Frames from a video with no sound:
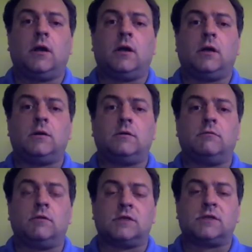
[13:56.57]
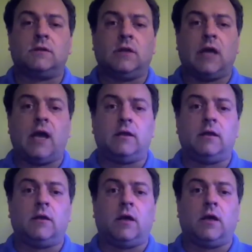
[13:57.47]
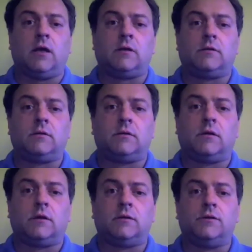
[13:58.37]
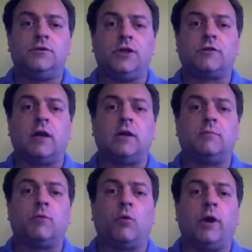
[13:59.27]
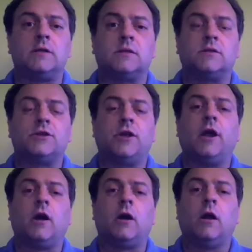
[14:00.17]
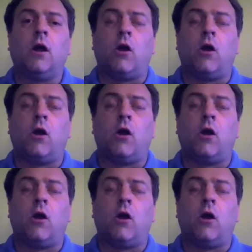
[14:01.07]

uh, was the guy that uh, Eugene tried to appoint as chair.